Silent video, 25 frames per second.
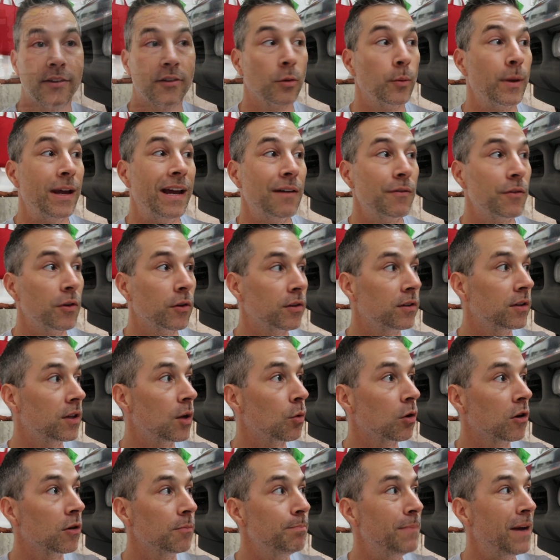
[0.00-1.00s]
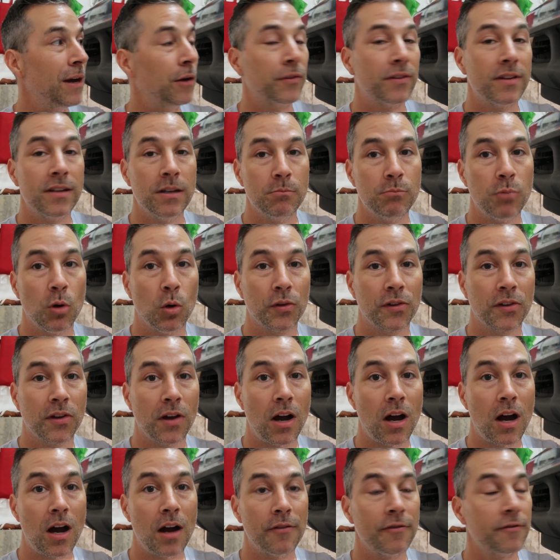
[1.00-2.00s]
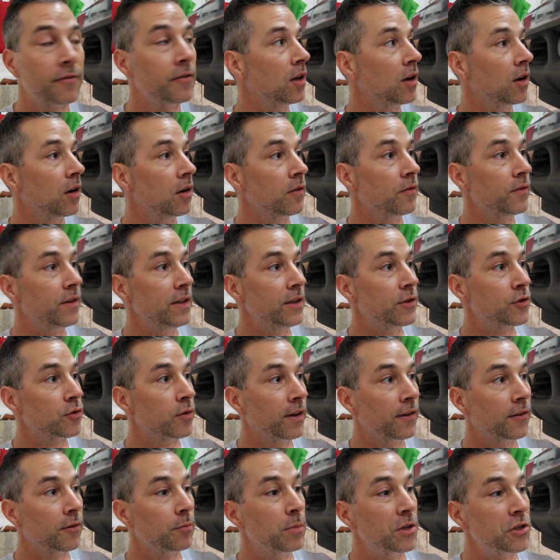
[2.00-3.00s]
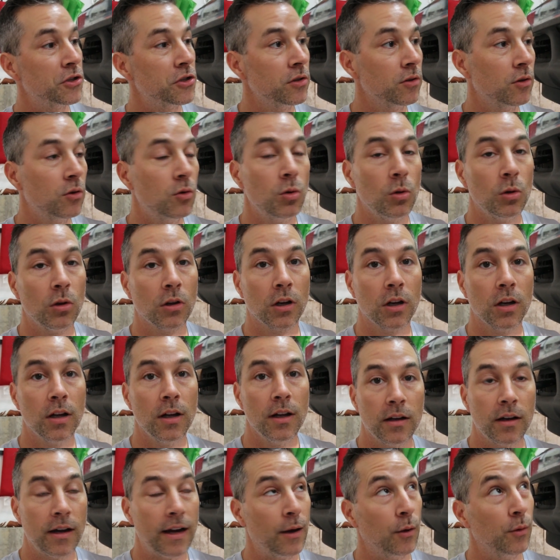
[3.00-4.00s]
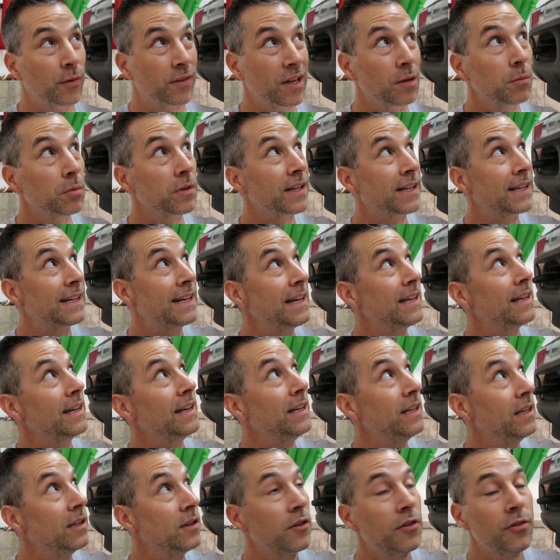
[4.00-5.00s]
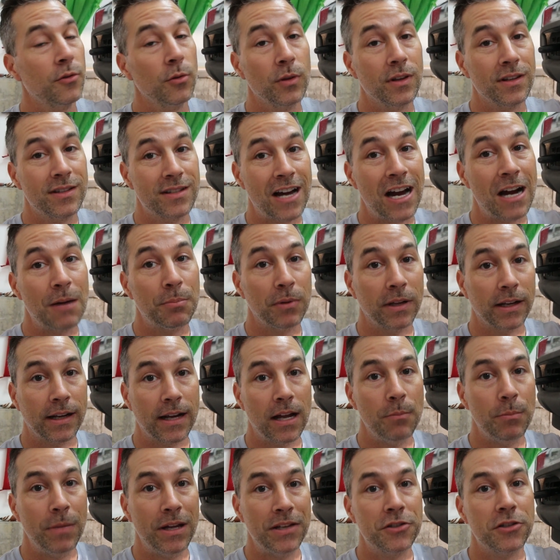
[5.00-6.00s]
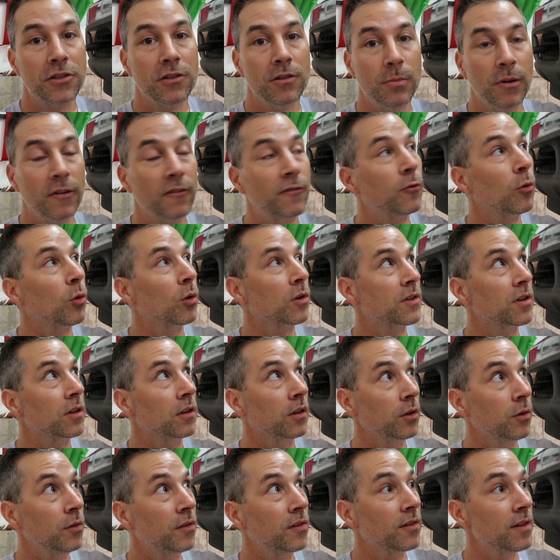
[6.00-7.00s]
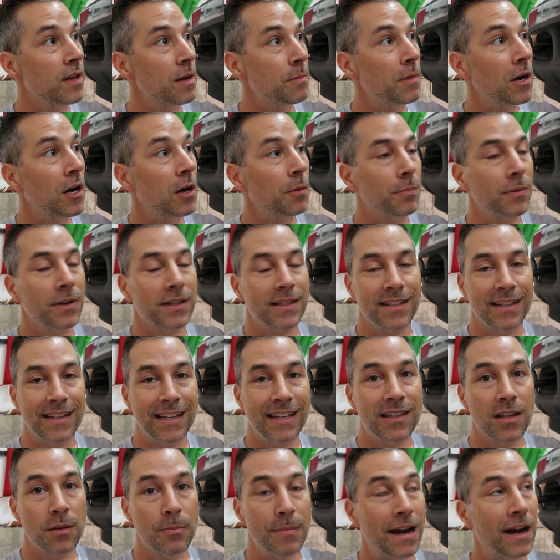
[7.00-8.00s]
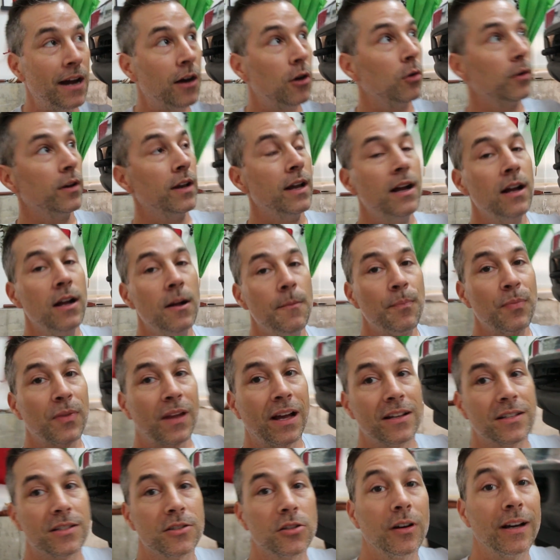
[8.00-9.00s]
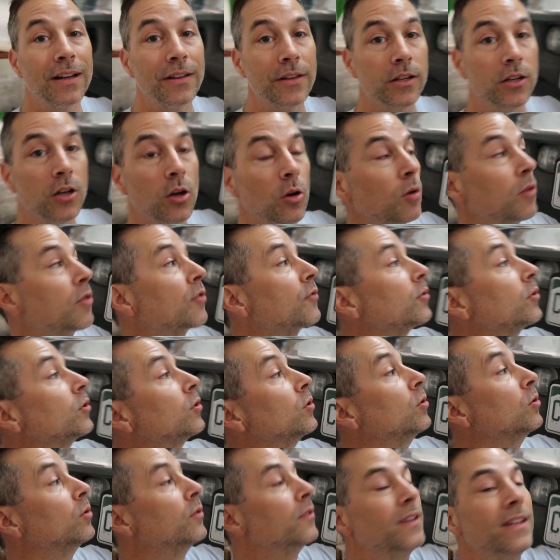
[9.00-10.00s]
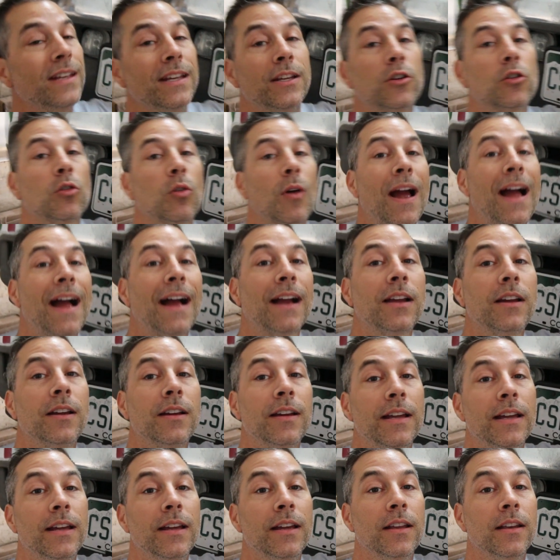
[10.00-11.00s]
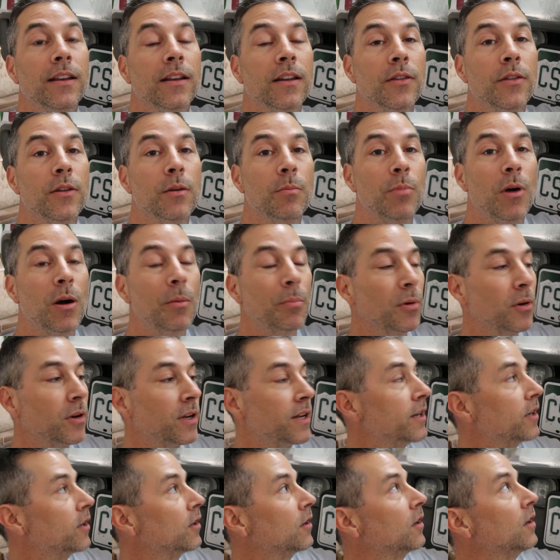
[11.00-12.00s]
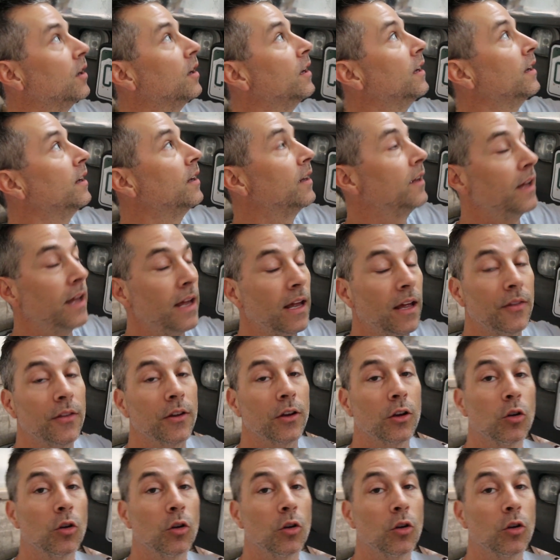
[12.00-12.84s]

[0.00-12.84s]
so we have those lower mounting bolts off of the transmission cooler. I was able to get in through the top like I mentioned before to loosen them up, but to get them out, I still had to go through the crack in the bumper here and the